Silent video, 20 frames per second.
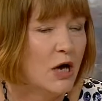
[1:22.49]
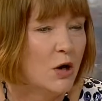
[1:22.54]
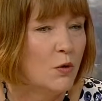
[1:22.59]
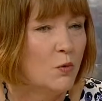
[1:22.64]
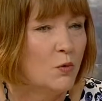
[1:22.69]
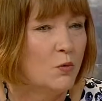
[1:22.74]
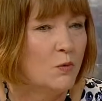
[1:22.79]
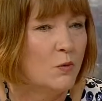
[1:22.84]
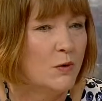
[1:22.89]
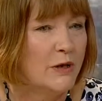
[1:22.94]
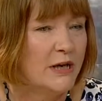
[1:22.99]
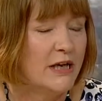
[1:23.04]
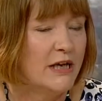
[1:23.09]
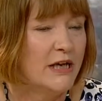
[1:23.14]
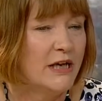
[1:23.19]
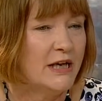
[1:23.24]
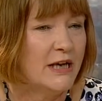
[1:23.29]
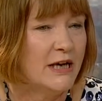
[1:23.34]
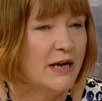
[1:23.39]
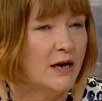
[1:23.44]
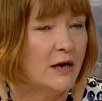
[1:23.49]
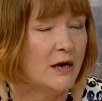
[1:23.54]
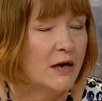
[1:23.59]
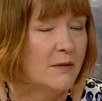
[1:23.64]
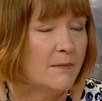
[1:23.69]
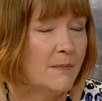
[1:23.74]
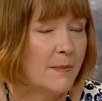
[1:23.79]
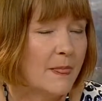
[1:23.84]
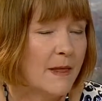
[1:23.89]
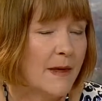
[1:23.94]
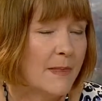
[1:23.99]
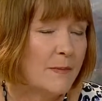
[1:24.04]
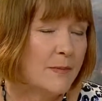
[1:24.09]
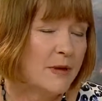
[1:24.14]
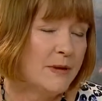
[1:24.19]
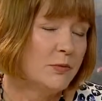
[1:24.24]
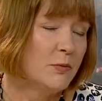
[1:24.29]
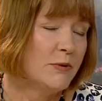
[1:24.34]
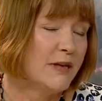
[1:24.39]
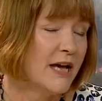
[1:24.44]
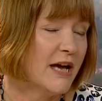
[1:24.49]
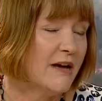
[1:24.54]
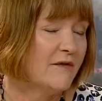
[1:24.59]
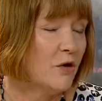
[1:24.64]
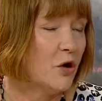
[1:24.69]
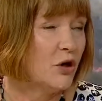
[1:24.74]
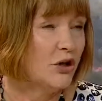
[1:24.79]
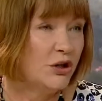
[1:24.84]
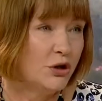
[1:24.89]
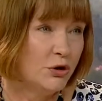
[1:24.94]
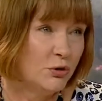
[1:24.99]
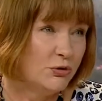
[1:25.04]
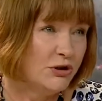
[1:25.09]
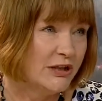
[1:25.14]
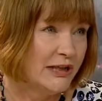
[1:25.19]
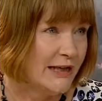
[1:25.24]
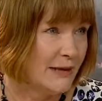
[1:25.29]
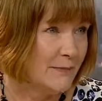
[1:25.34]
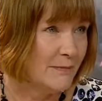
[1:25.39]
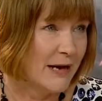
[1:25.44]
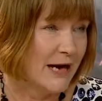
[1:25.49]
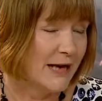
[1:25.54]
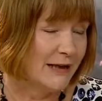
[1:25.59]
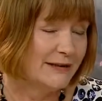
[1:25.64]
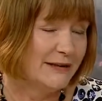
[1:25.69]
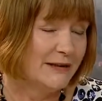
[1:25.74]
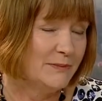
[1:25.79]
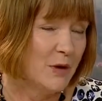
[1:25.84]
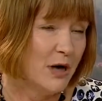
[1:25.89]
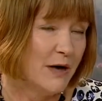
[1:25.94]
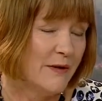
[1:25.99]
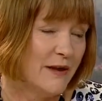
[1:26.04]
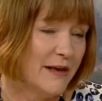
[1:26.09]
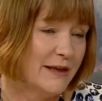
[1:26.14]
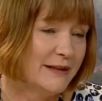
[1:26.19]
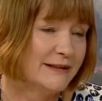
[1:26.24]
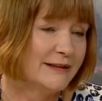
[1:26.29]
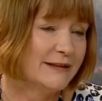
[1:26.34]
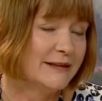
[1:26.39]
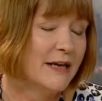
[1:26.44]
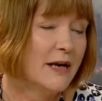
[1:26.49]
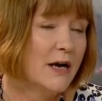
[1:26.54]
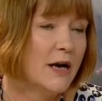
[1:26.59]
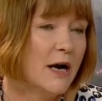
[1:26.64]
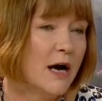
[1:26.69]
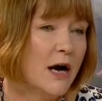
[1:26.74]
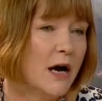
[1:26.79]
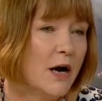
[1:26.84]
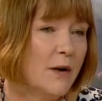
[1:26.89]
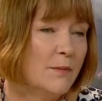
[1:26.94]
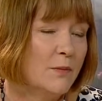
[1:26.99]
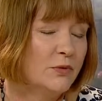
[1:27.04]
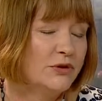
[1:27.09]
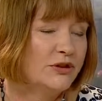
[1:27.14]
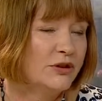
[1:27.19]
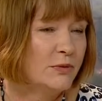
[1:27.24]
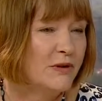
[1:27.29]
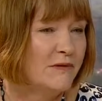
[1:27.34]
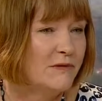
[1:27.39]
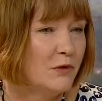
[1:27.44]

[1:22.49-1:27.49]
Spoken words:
We and the people we care for are hugely impacted by this. So we've